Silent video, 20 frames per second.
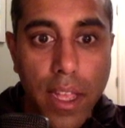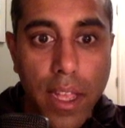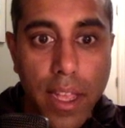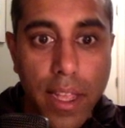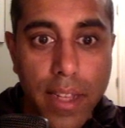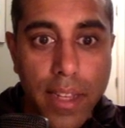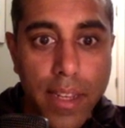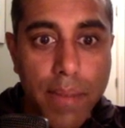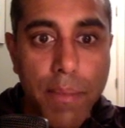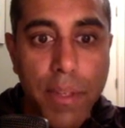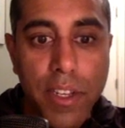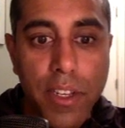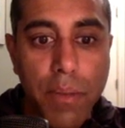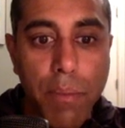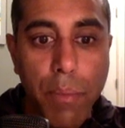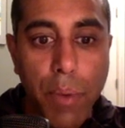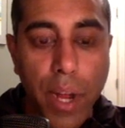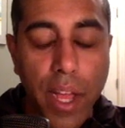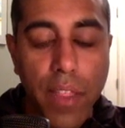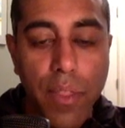I did
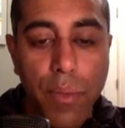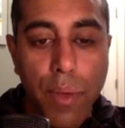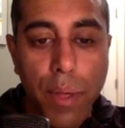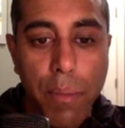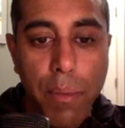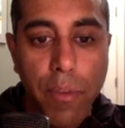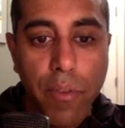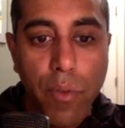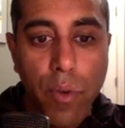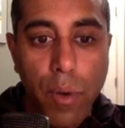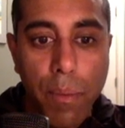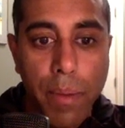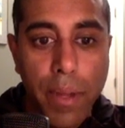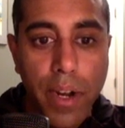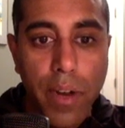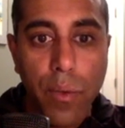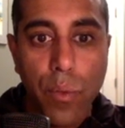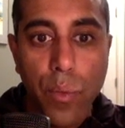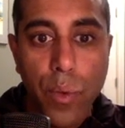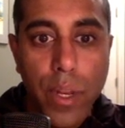mention Braithwaite before, but
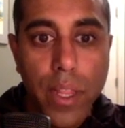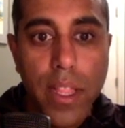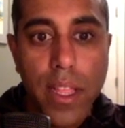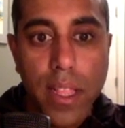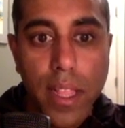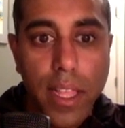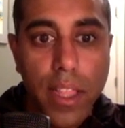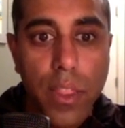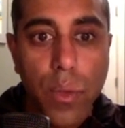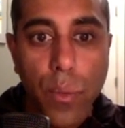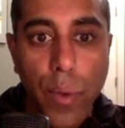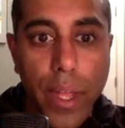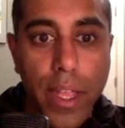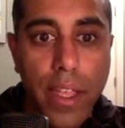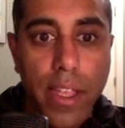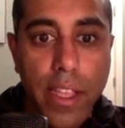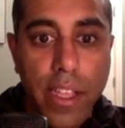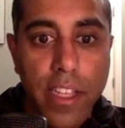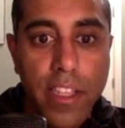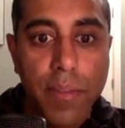I really like the way
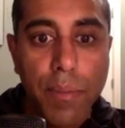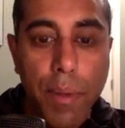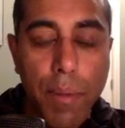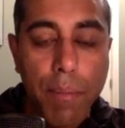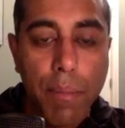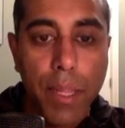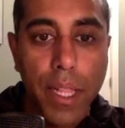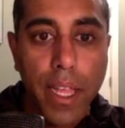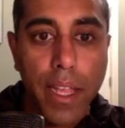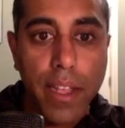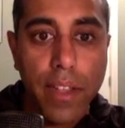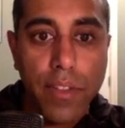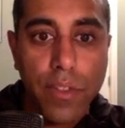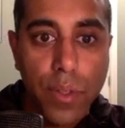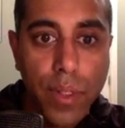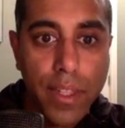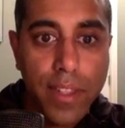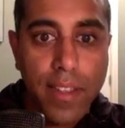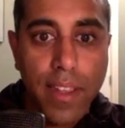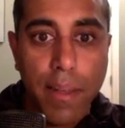he's been playing.
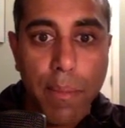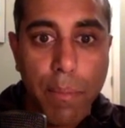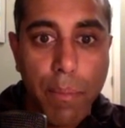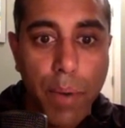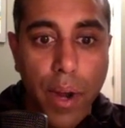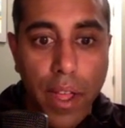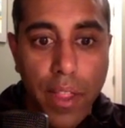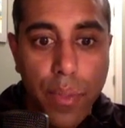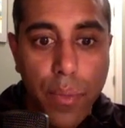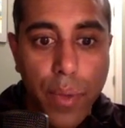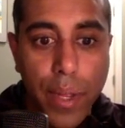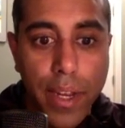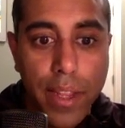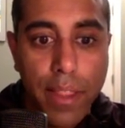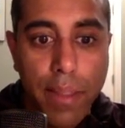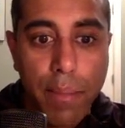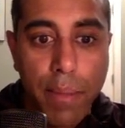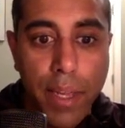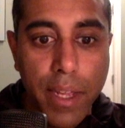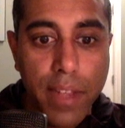So let's get Braithwaite in
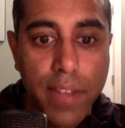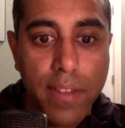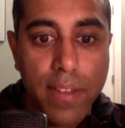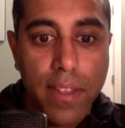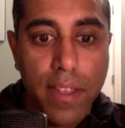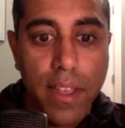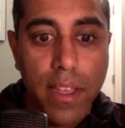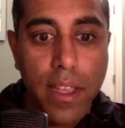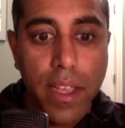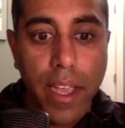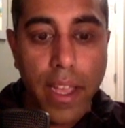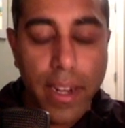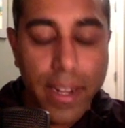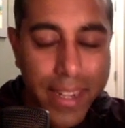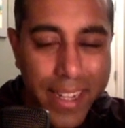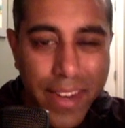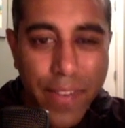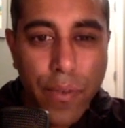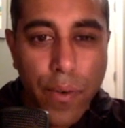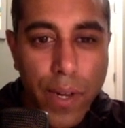the mix, and a
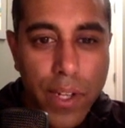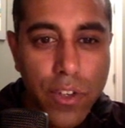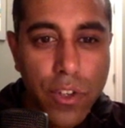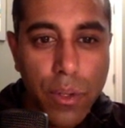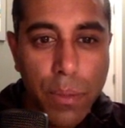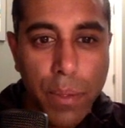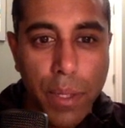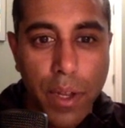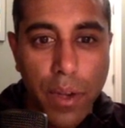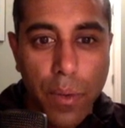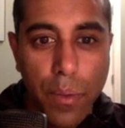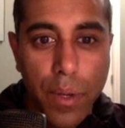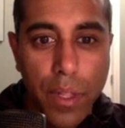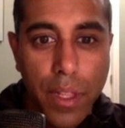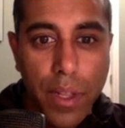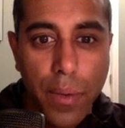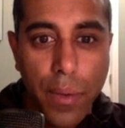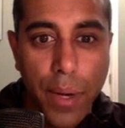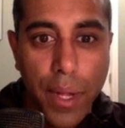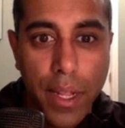differential pick,
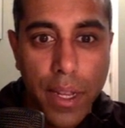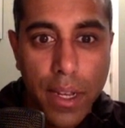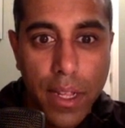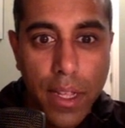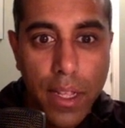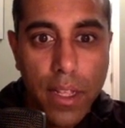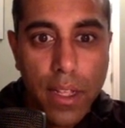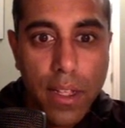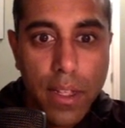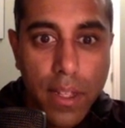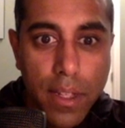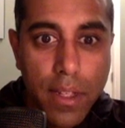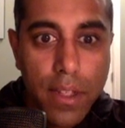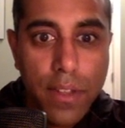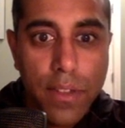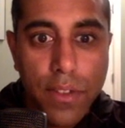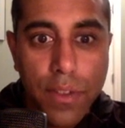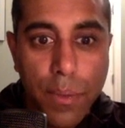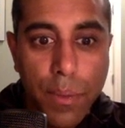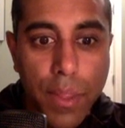really, right?
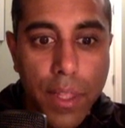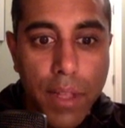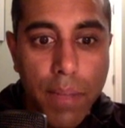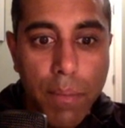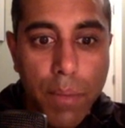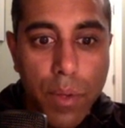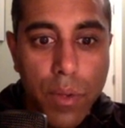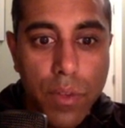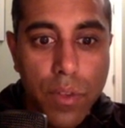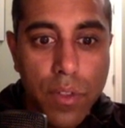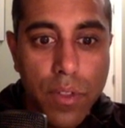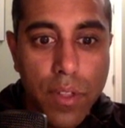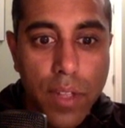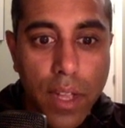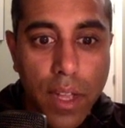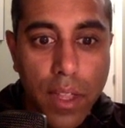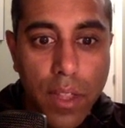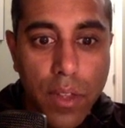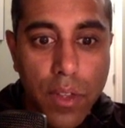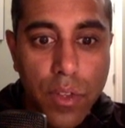Someone that most
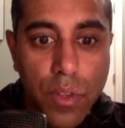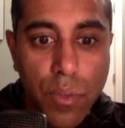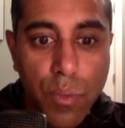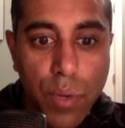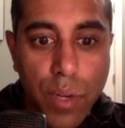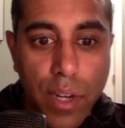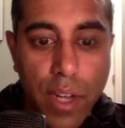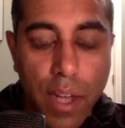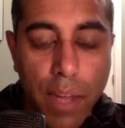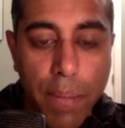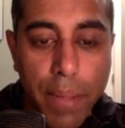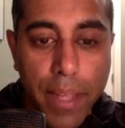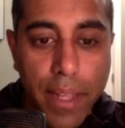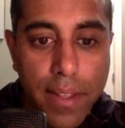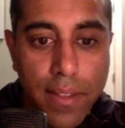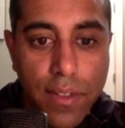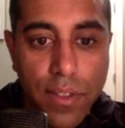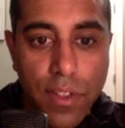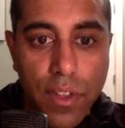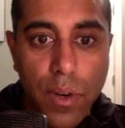others would not be
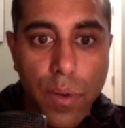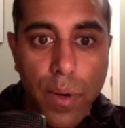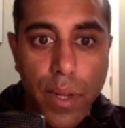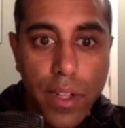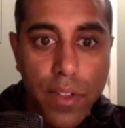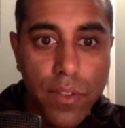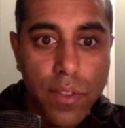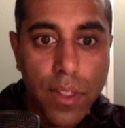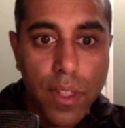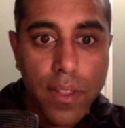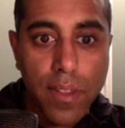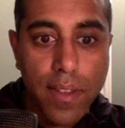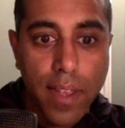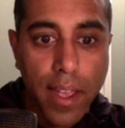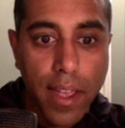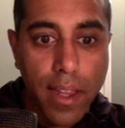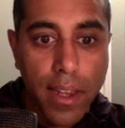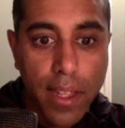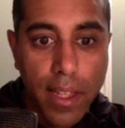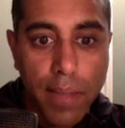considering. So let's
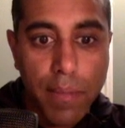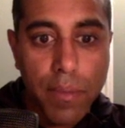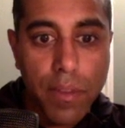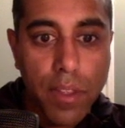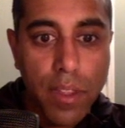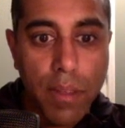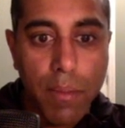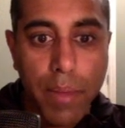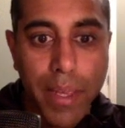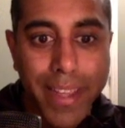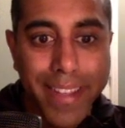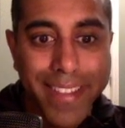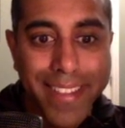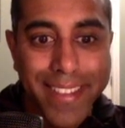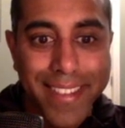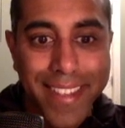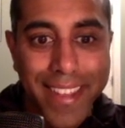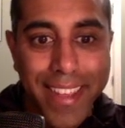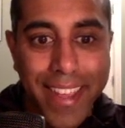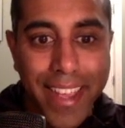add him to the
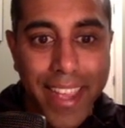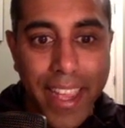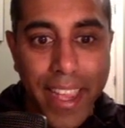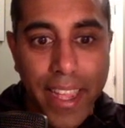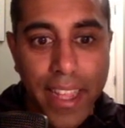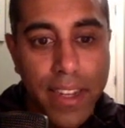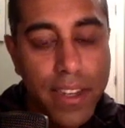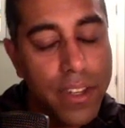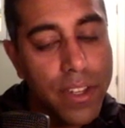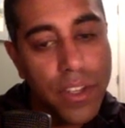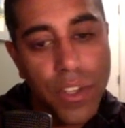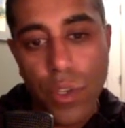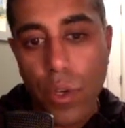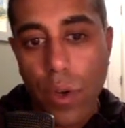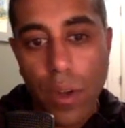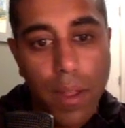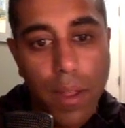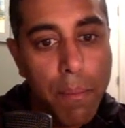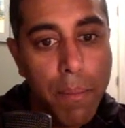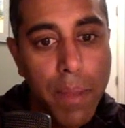mix. And
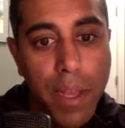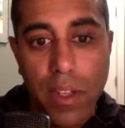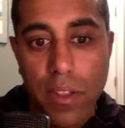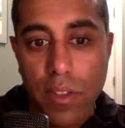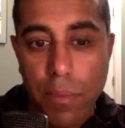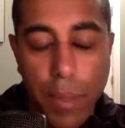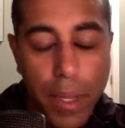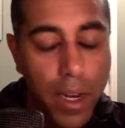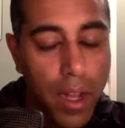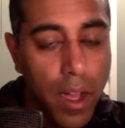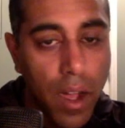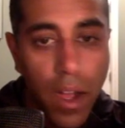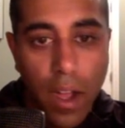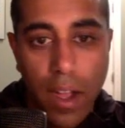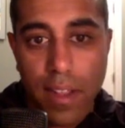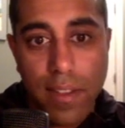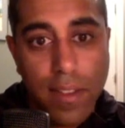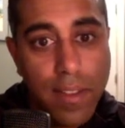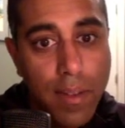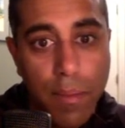Joachim Mæl's been
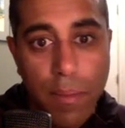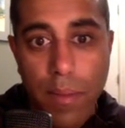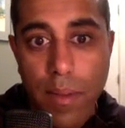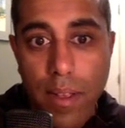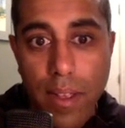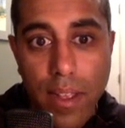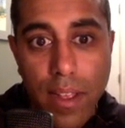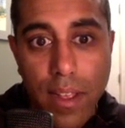awesome.